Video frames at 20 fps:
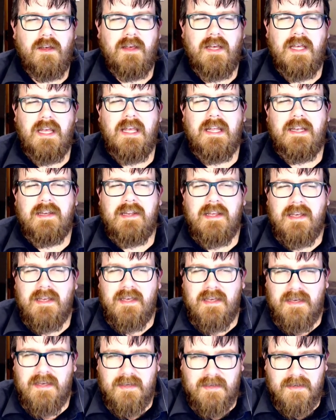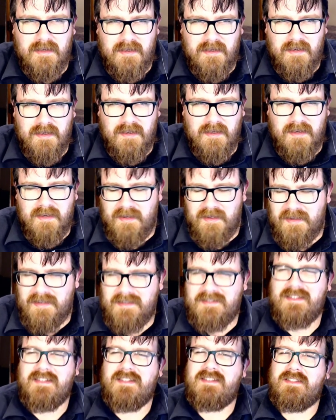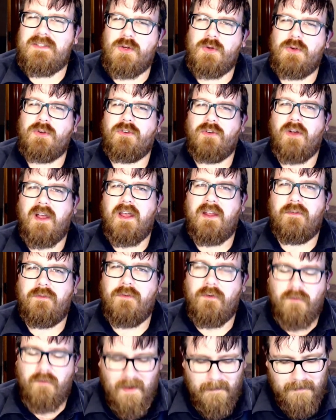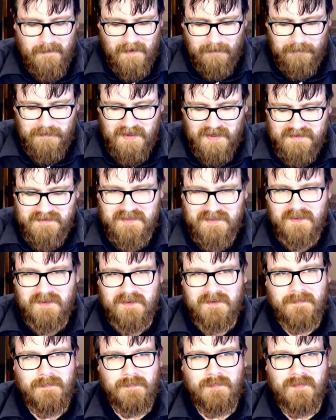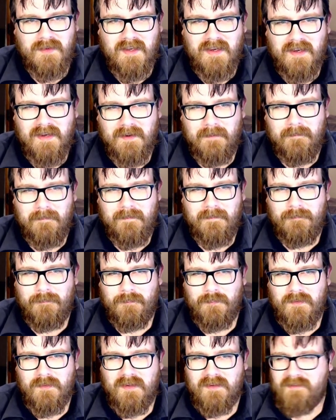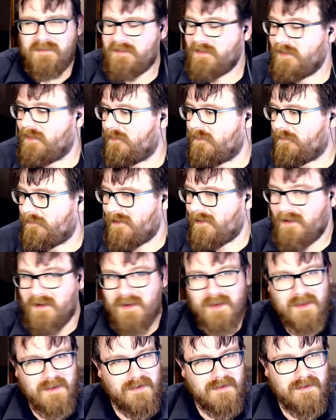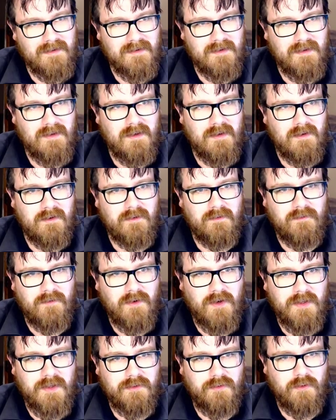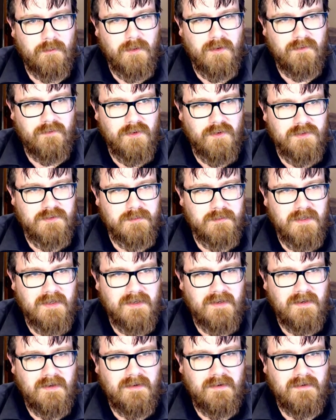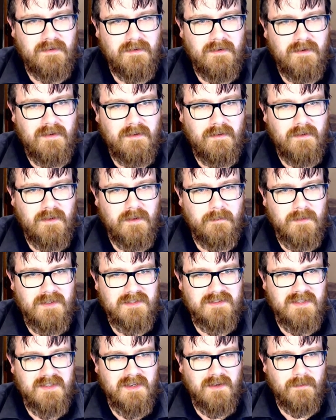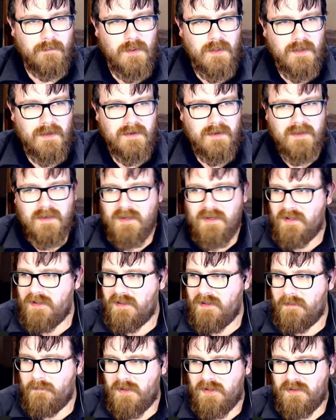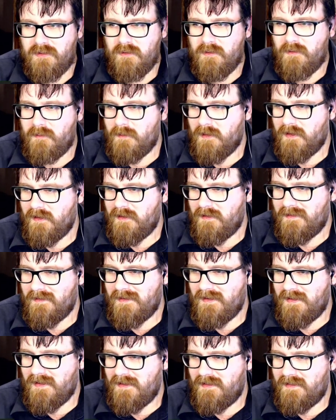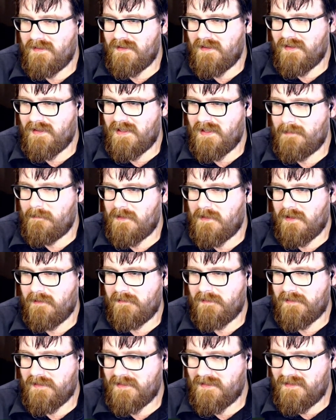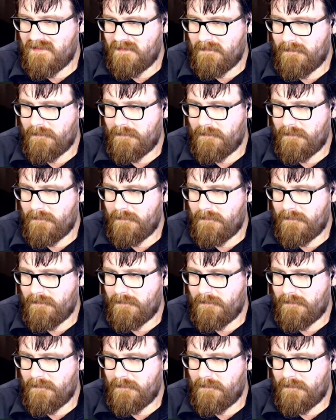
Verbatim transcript: It isn't too great for rapid updates though. Um, so if I fire through my first one, then my second one, then my third one, then I keep going,